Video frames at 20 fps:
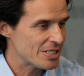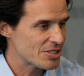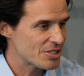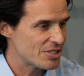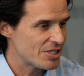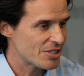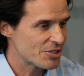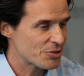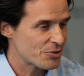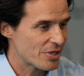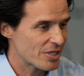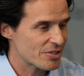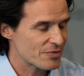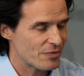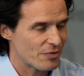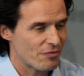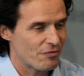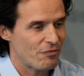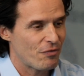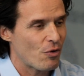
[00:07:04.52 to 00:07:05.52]
these districts
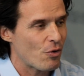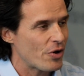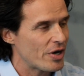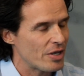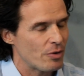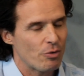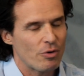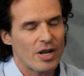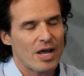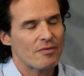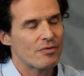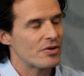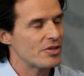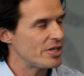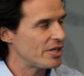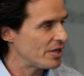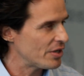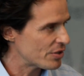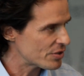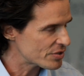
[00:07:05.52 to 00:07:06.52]
for 40, whatever
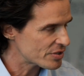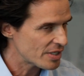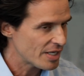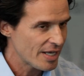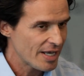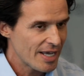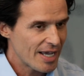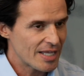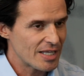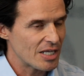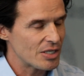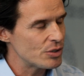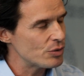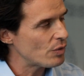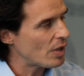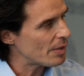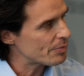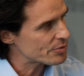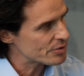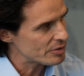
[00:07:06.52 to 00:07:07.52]
years, and they
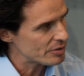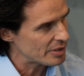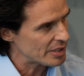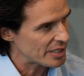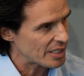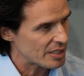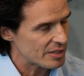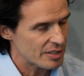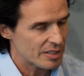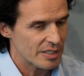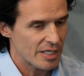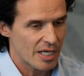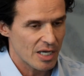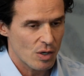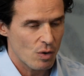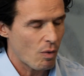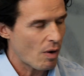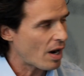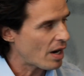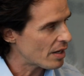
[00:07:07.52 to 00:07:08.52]
do absolutely nothing. They
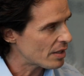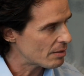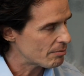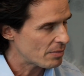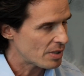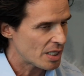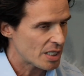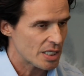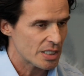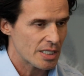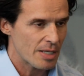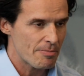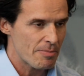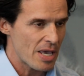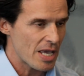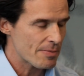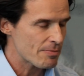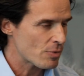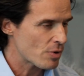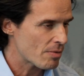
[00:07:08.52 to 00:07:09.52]
acquire the money, they
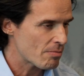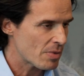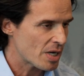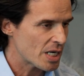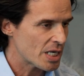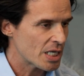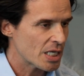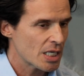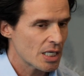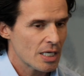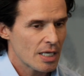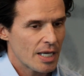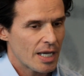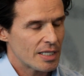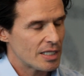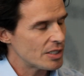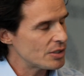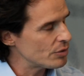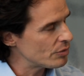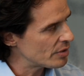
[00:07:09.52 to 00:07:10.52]
make more money,
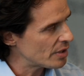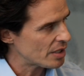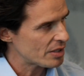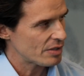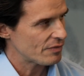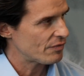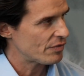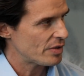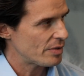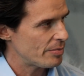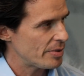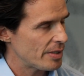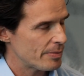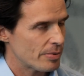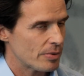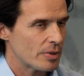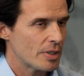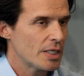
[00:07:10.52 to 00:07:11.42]
and they do nothing for the people.